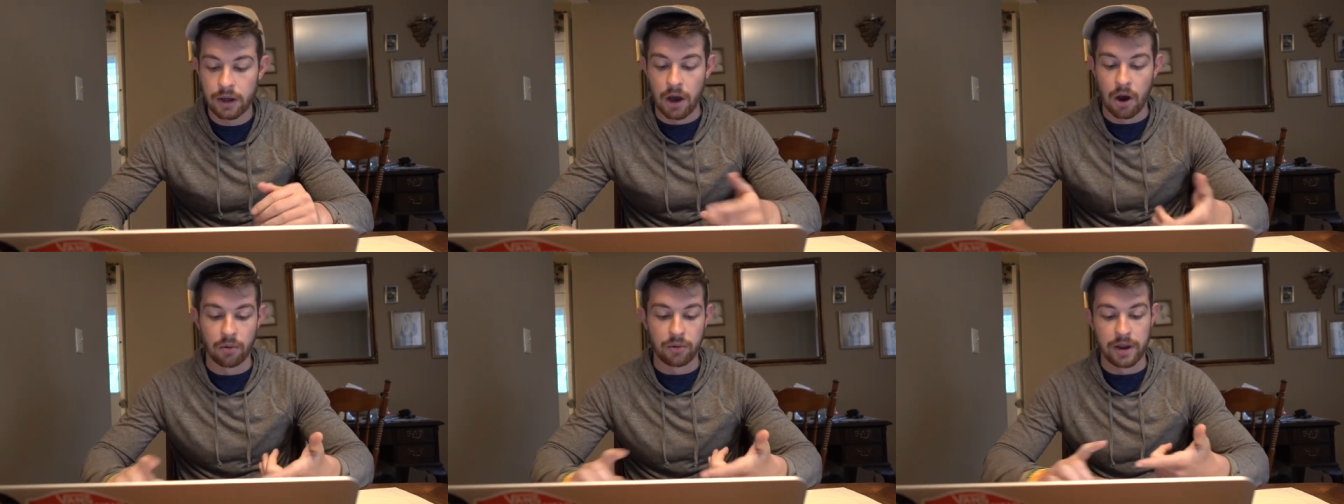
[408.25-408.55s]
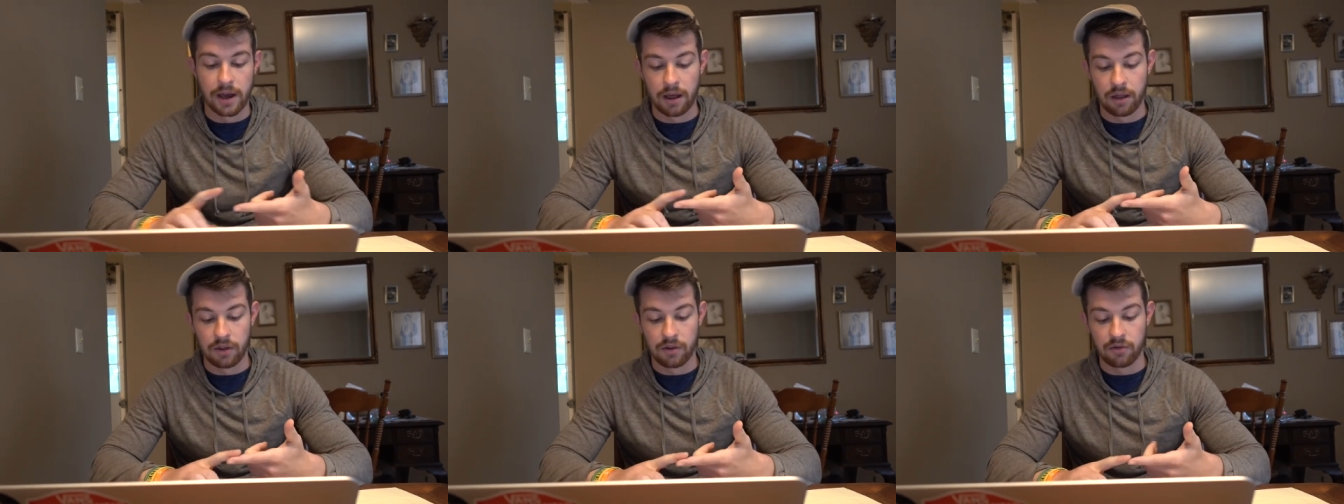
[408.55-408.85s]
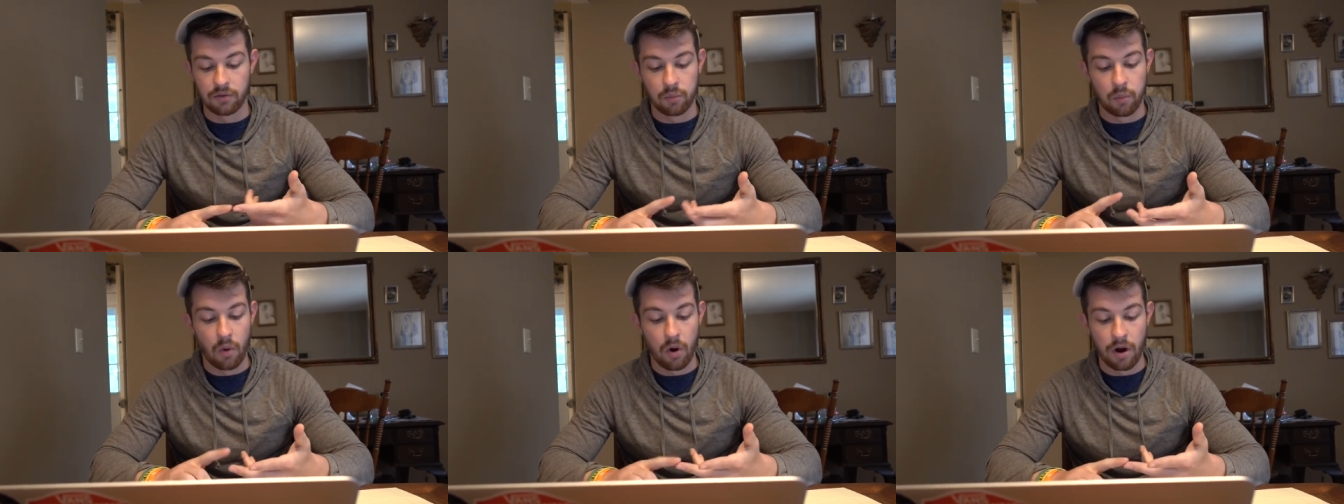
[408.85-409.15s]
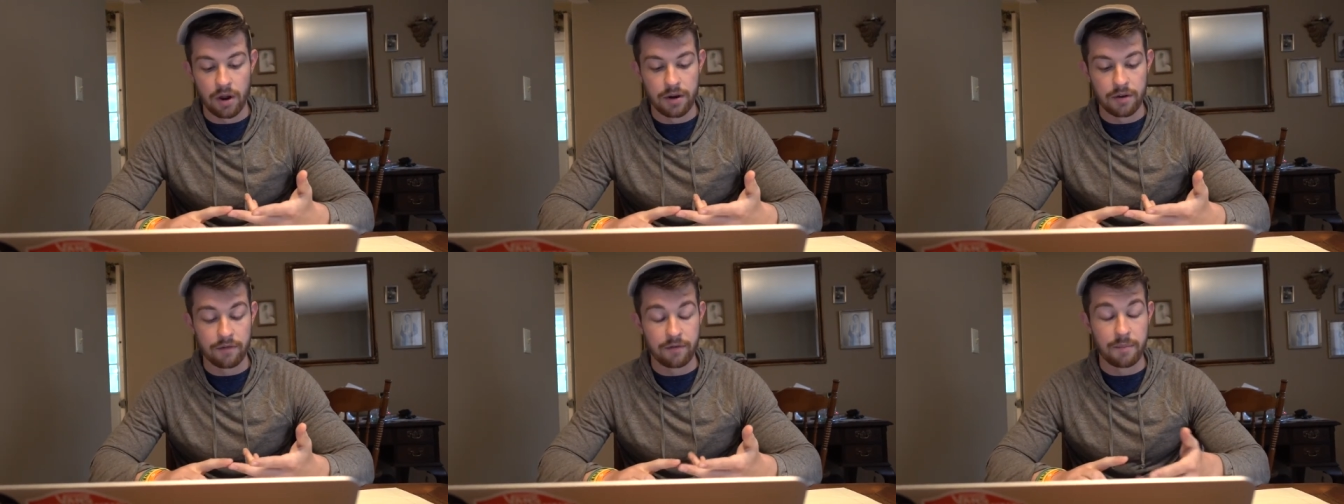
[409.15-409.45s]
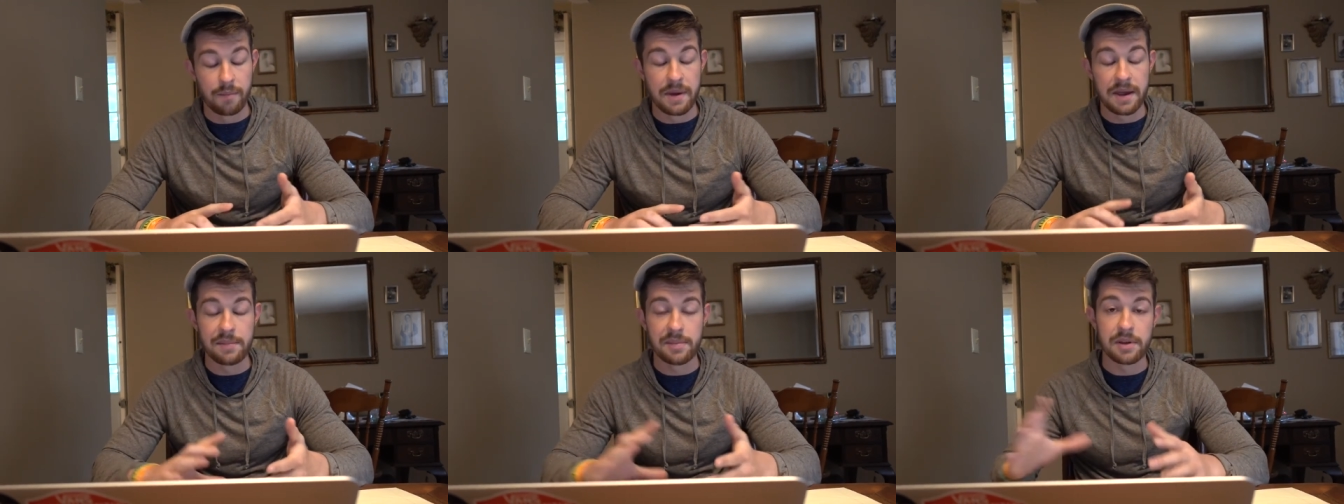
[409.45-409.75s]
Odell is one
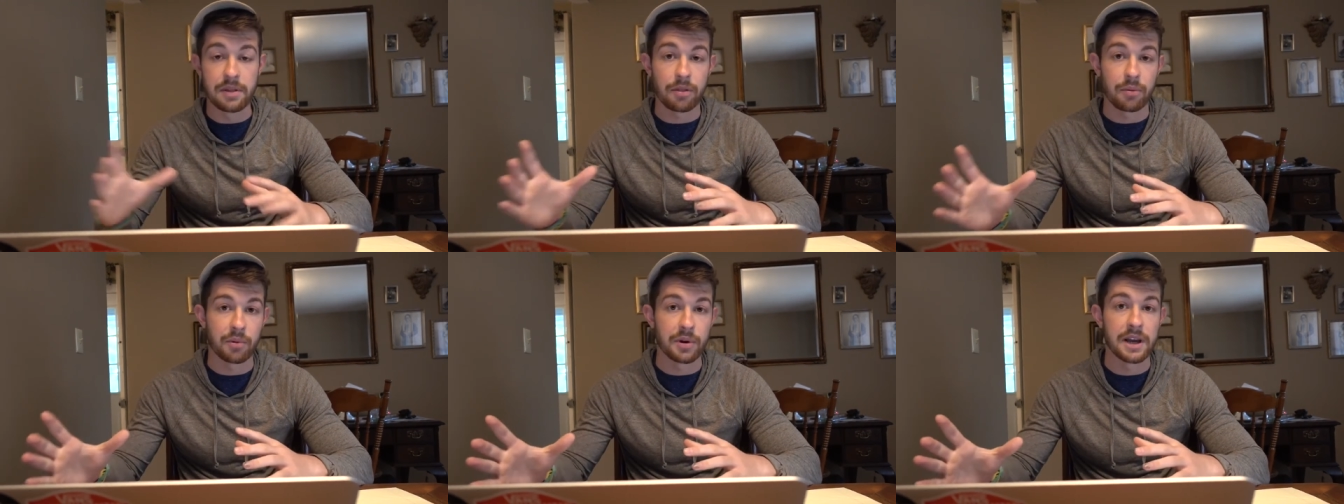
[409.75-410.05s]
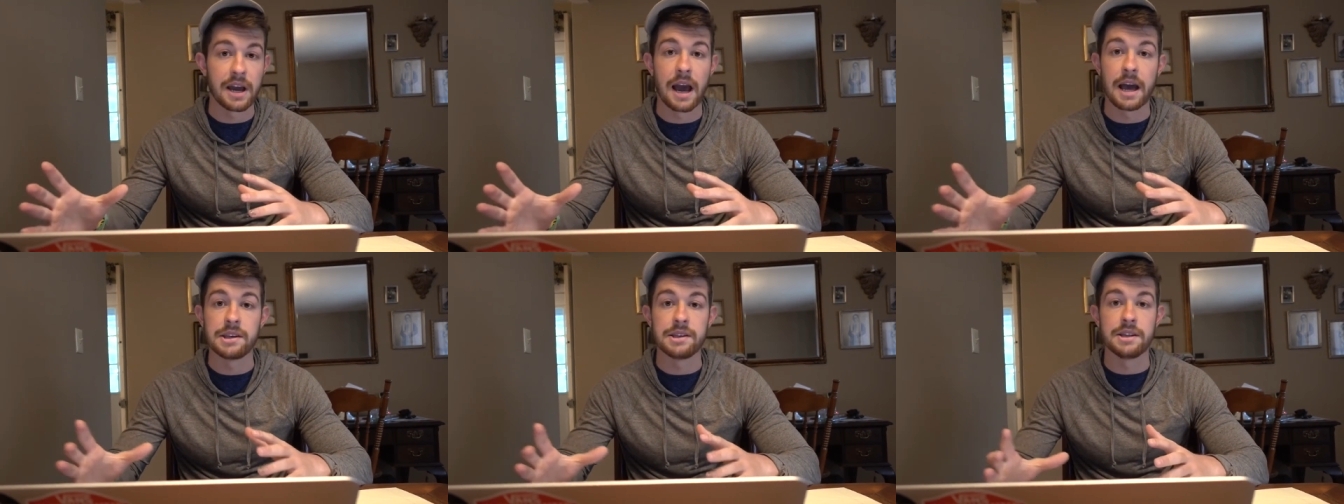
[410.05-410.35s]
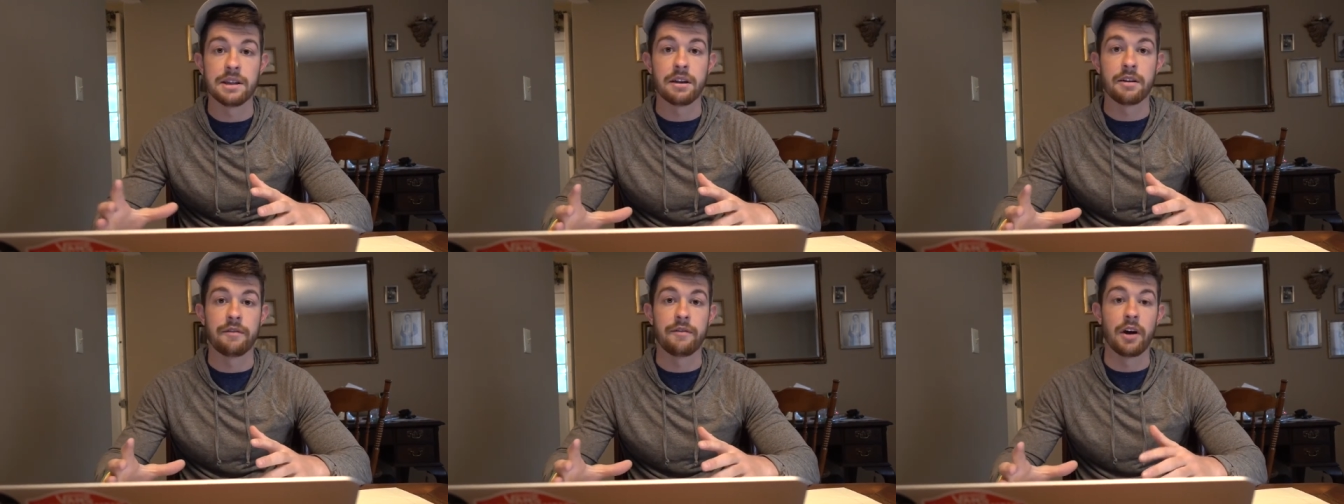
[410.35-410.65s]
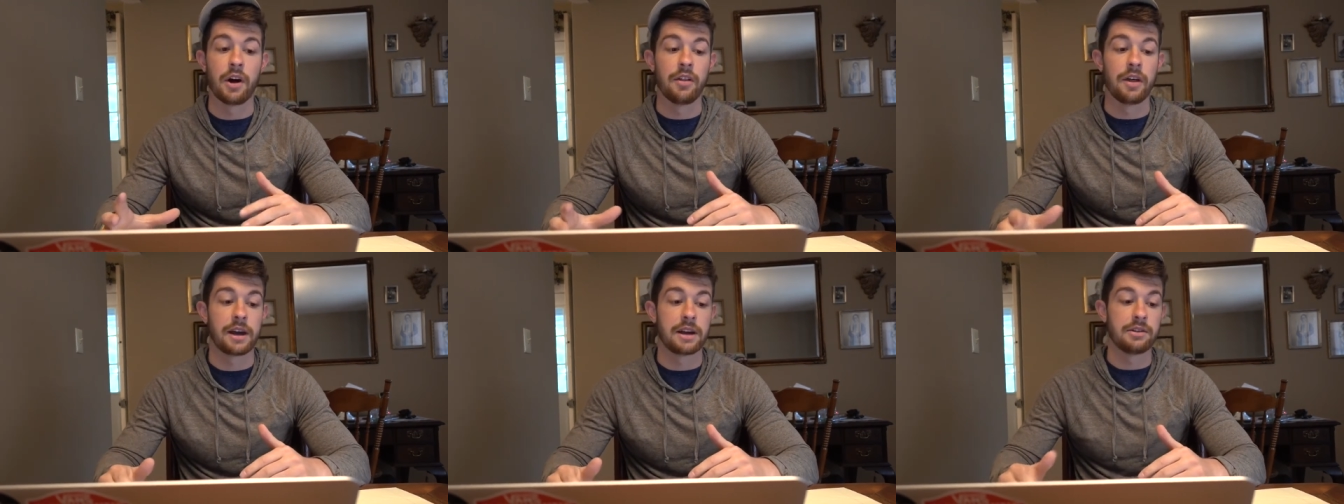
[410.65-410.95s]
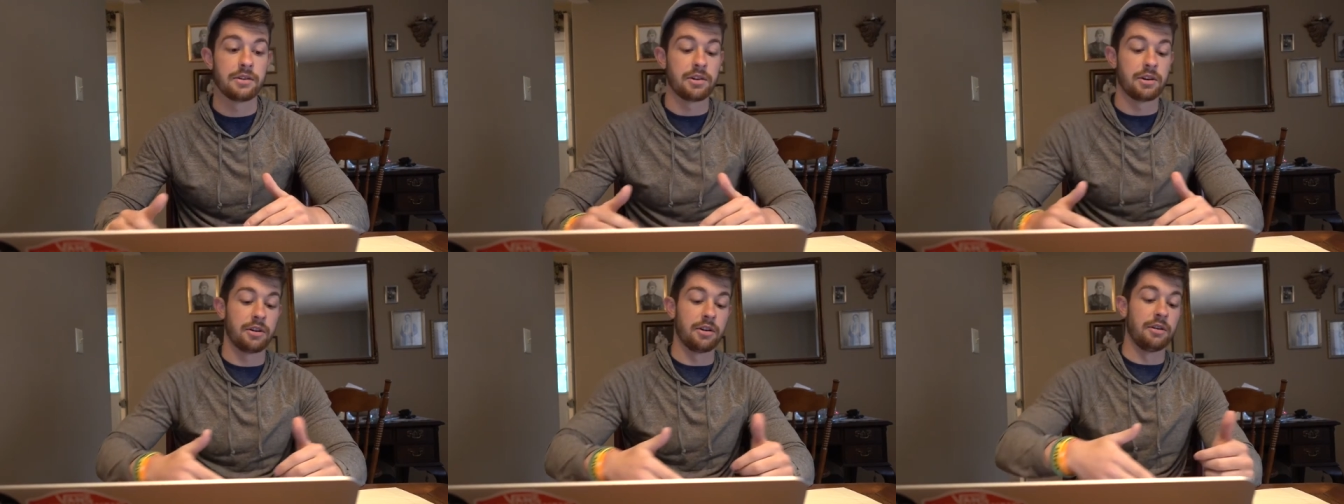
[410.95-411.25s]
of maybe three guys in the NFL that
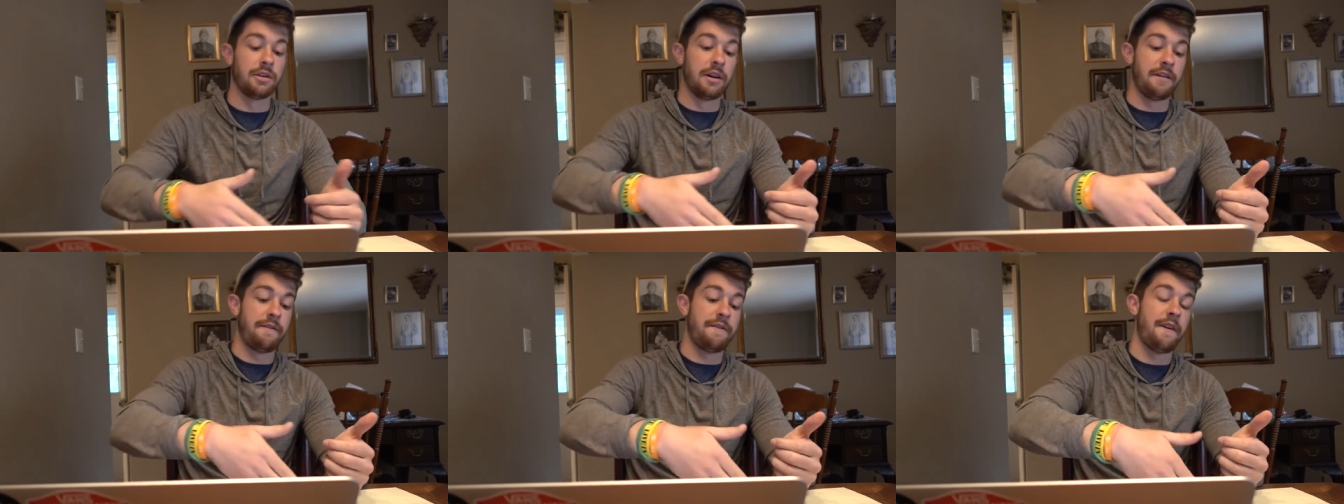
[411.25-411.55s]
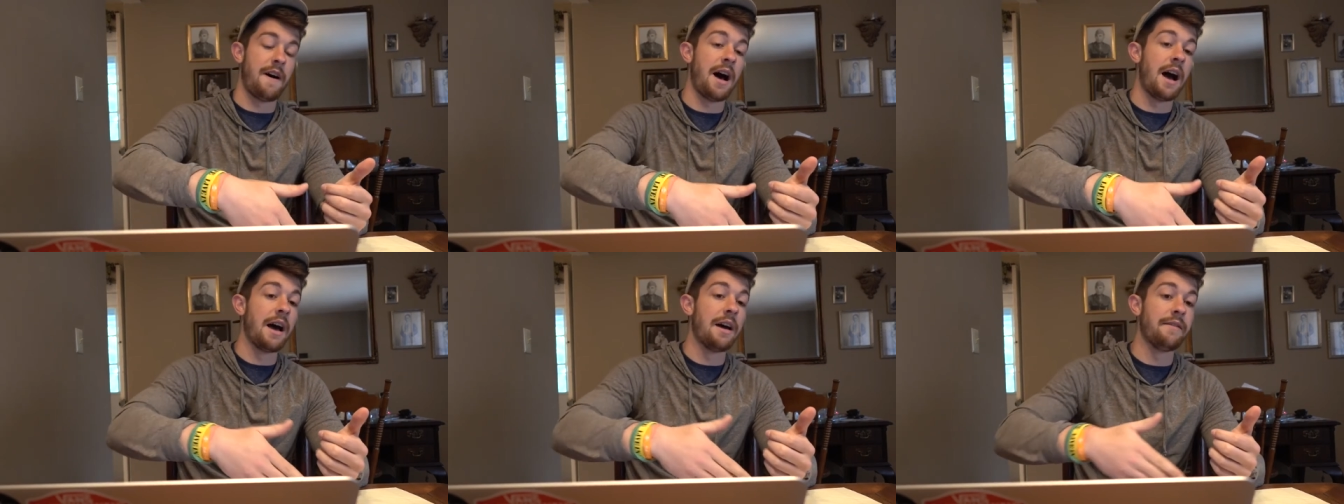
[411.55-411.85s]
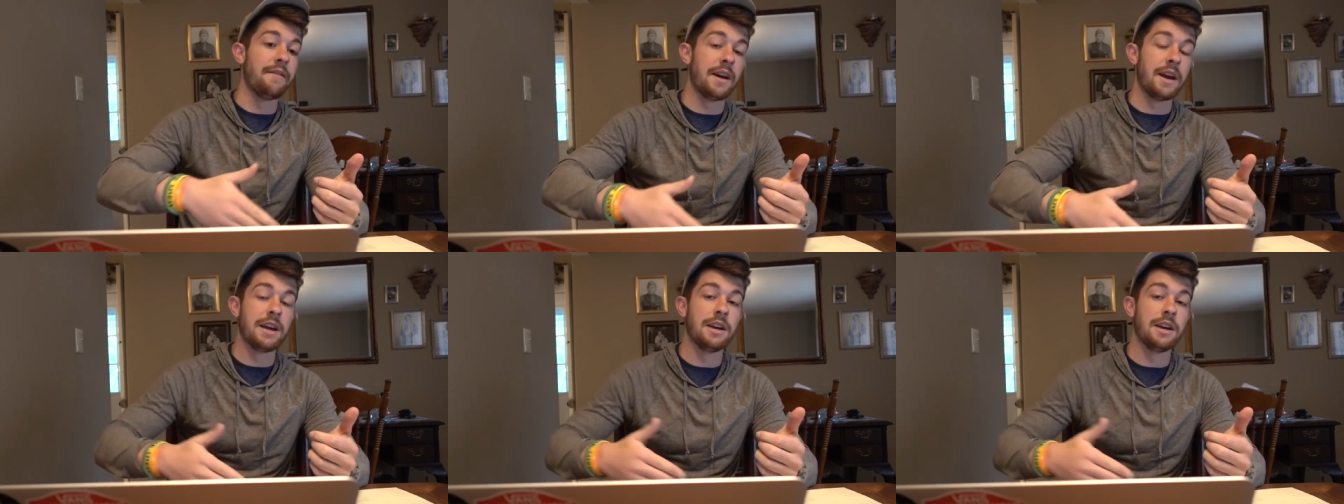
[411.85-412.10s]
can turn a five,